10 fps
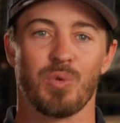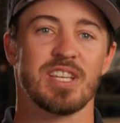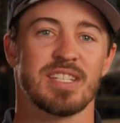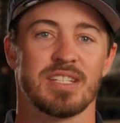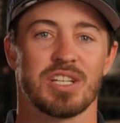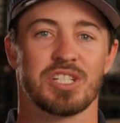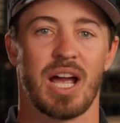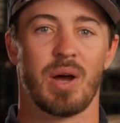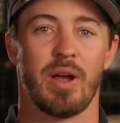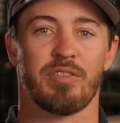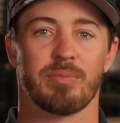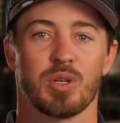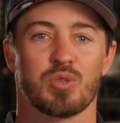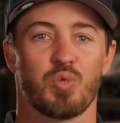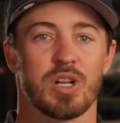reason to shy away from
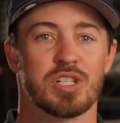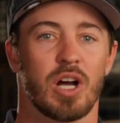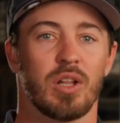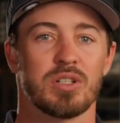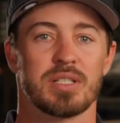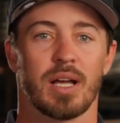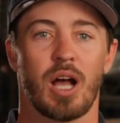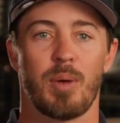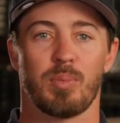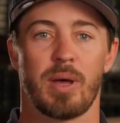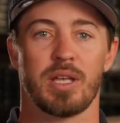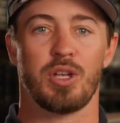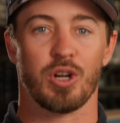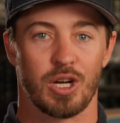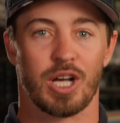those rich colors that complement
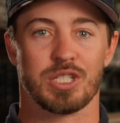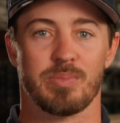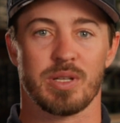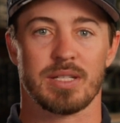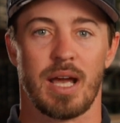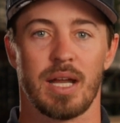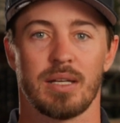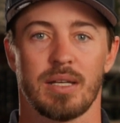your custom design.